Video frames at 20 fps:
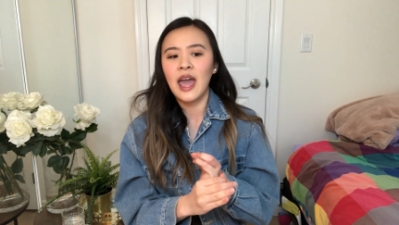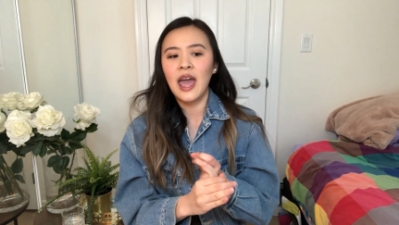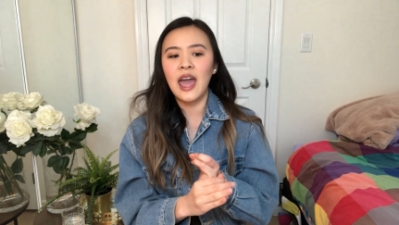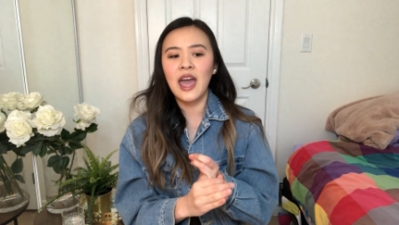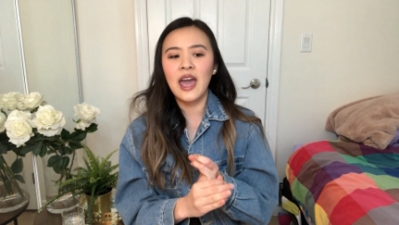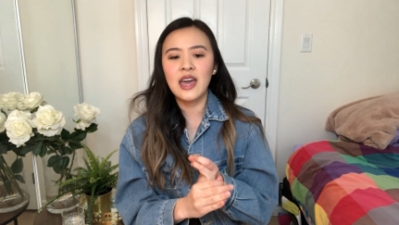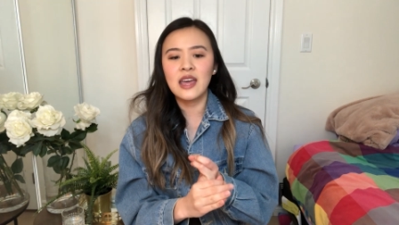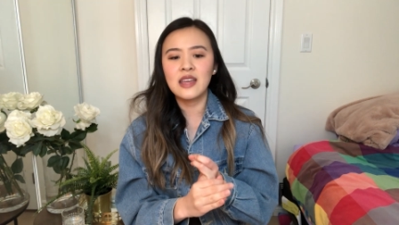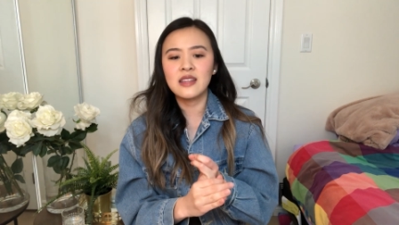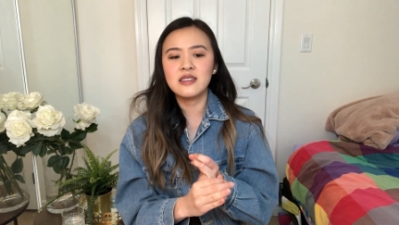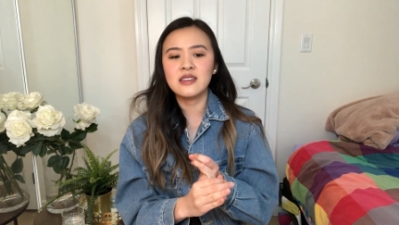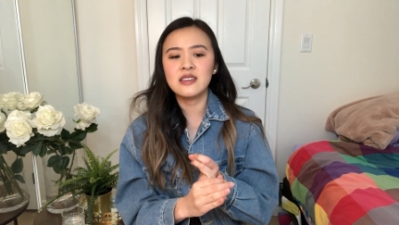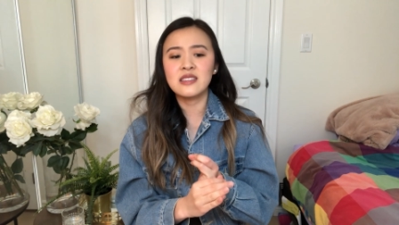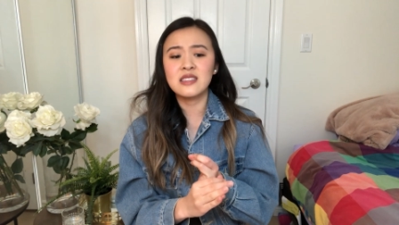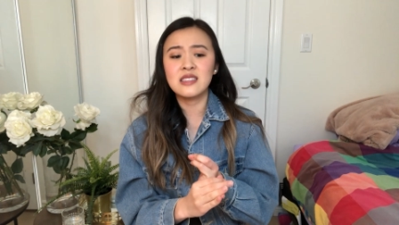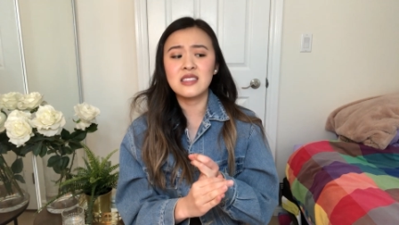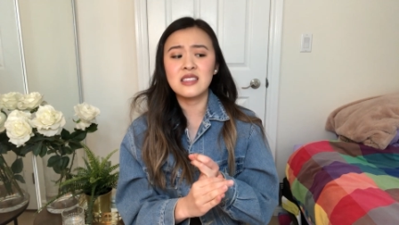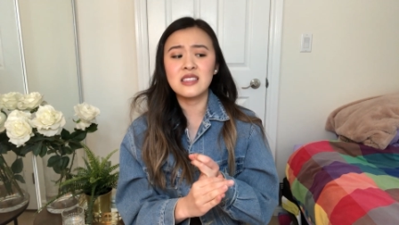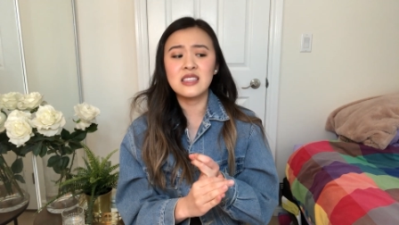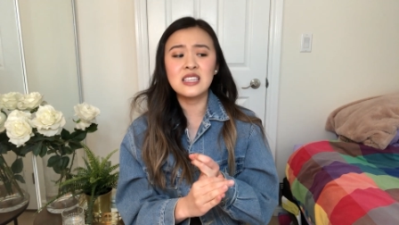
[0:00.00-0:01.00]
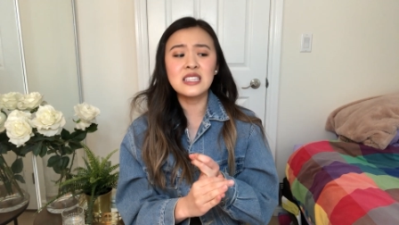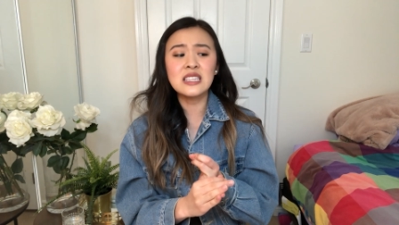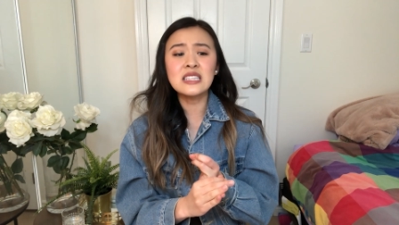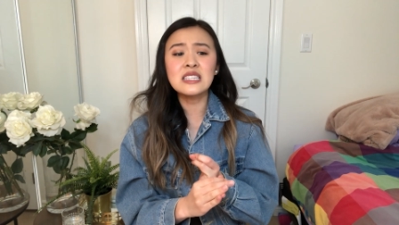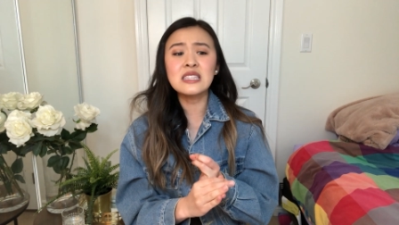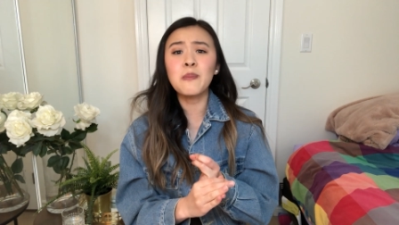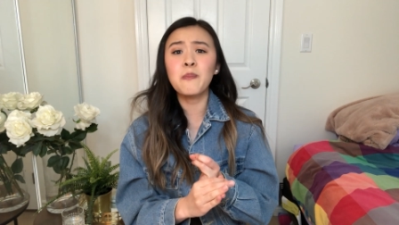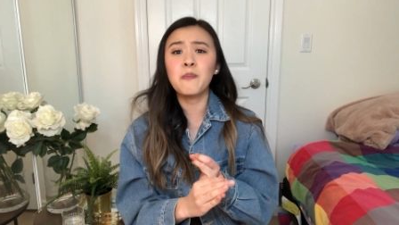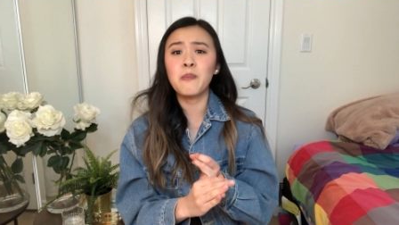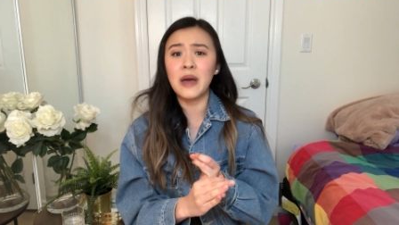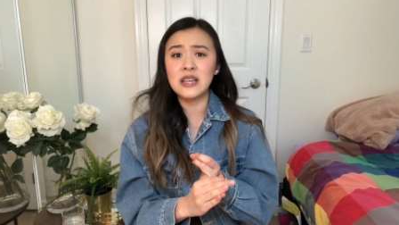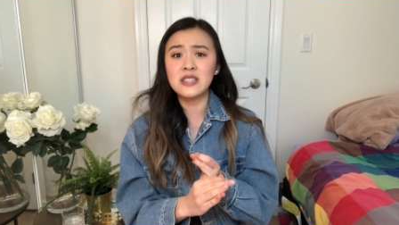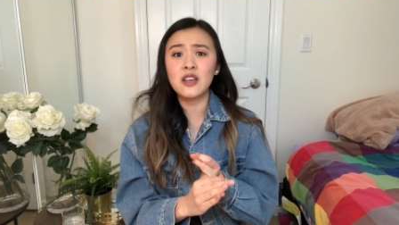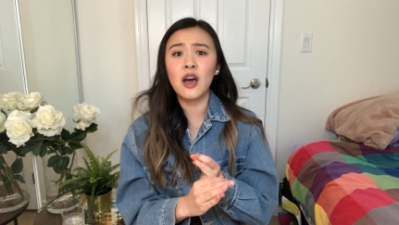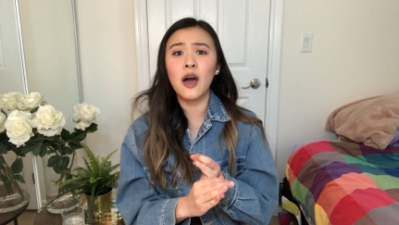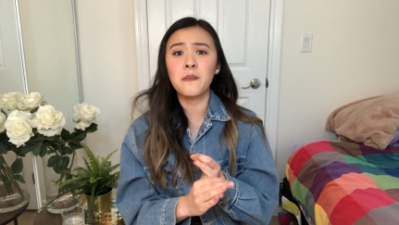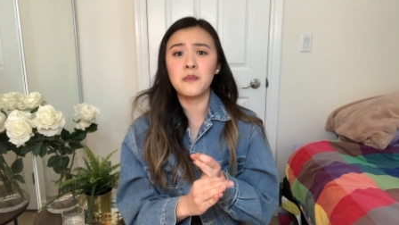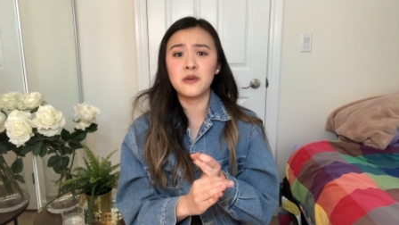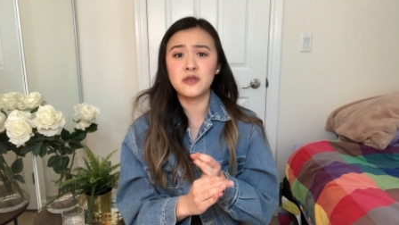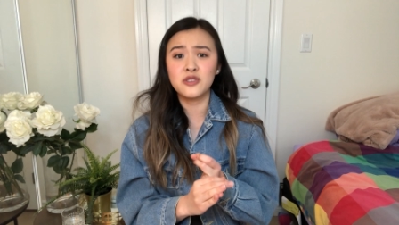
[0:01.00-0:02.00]
And this is the best
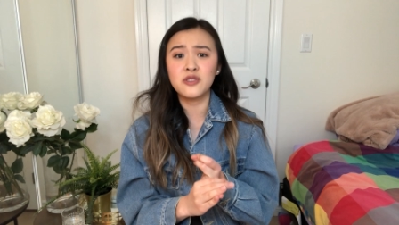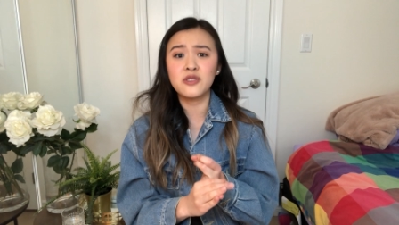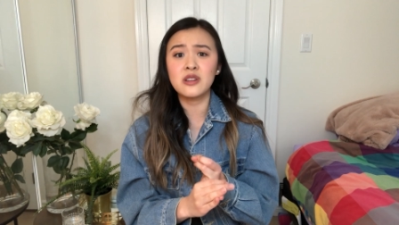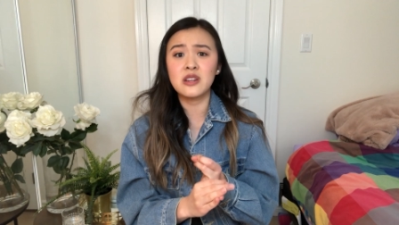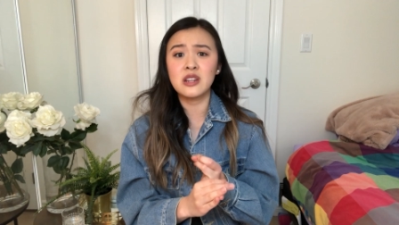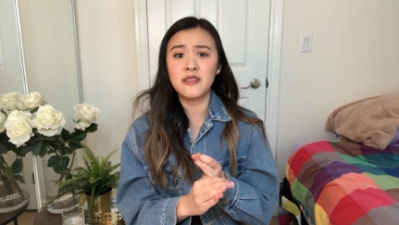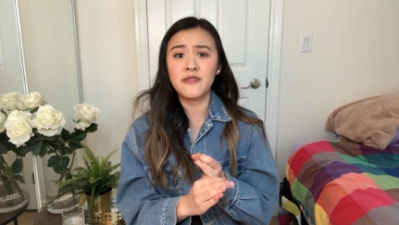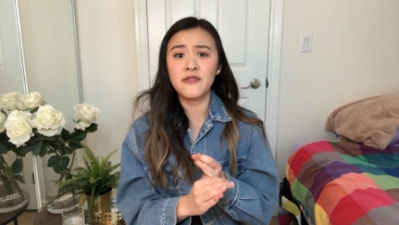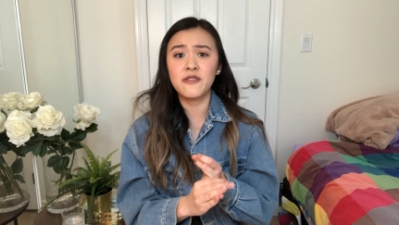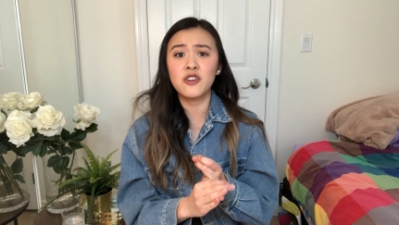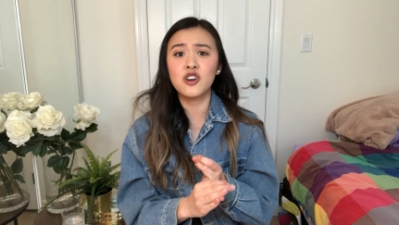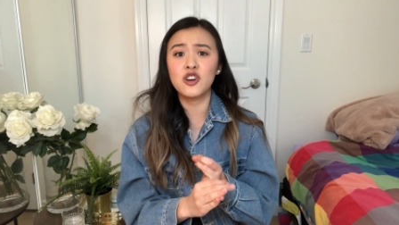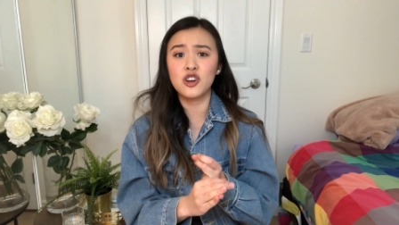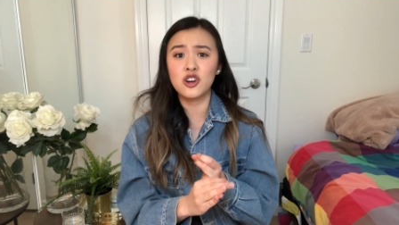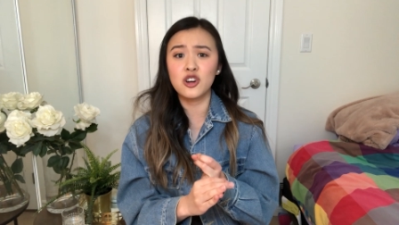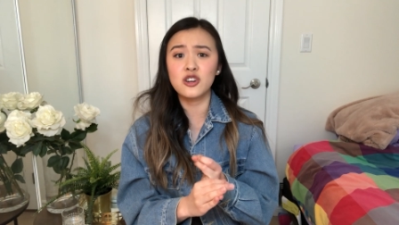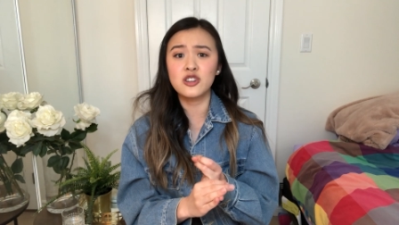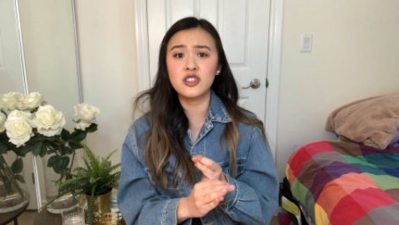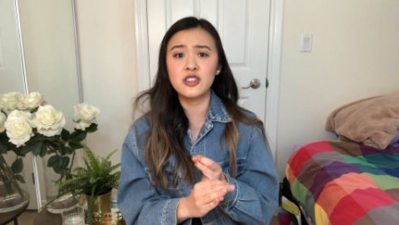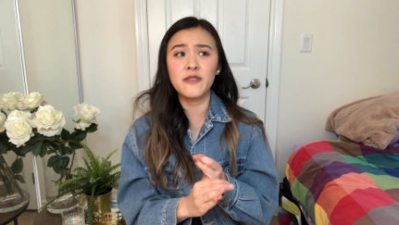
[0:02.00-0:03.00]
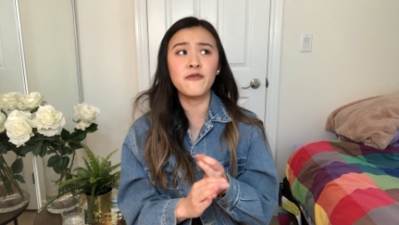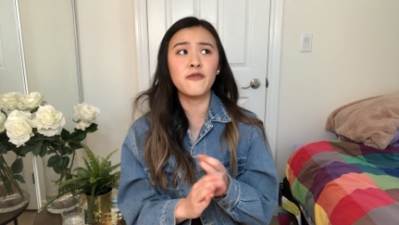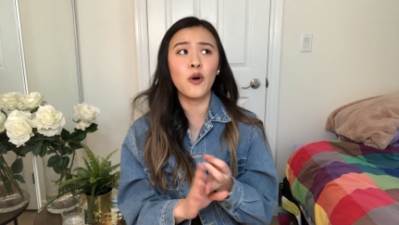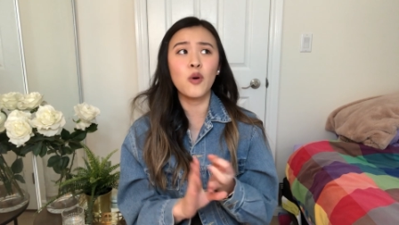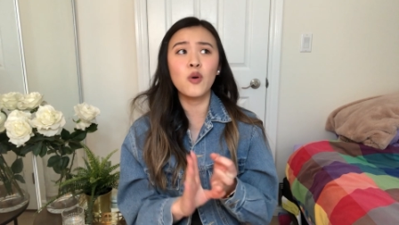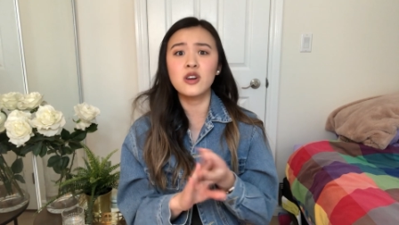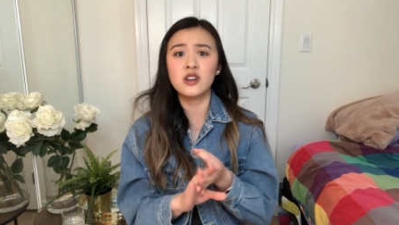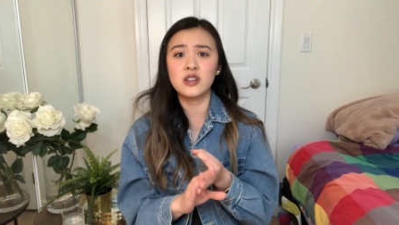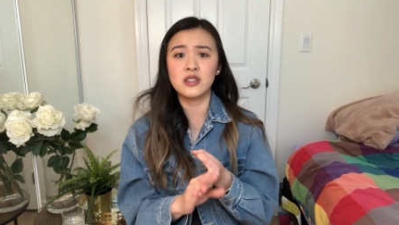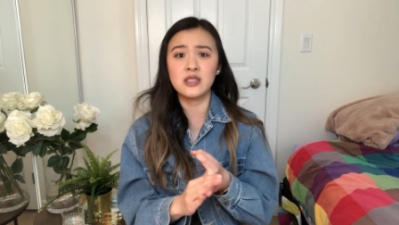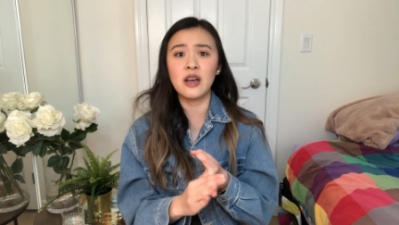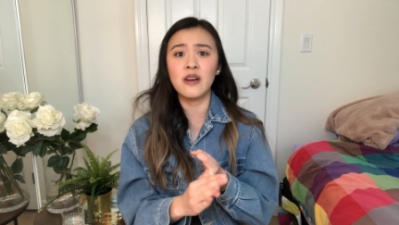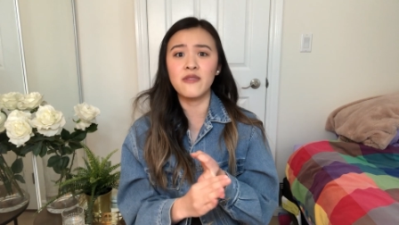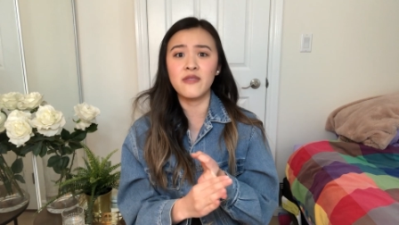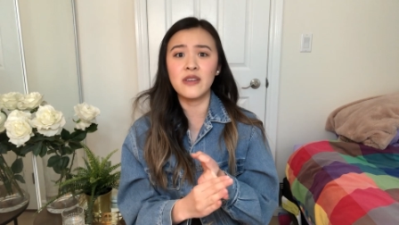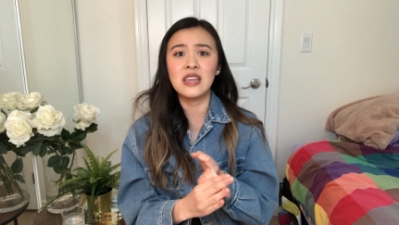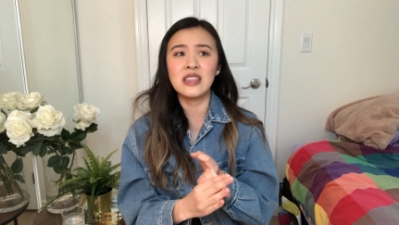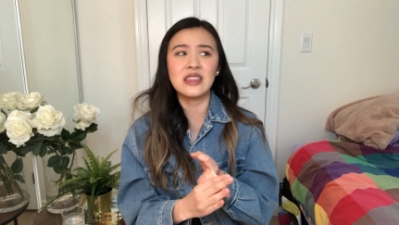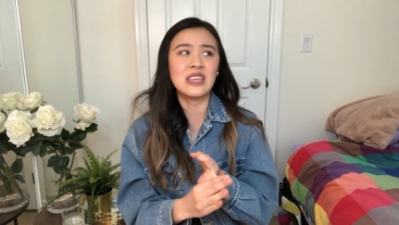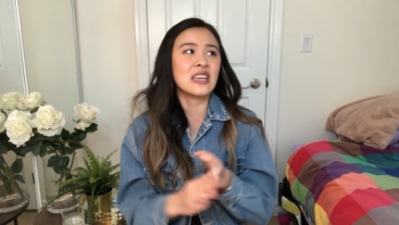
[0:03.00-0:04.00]
opportunity for her to vote herself in.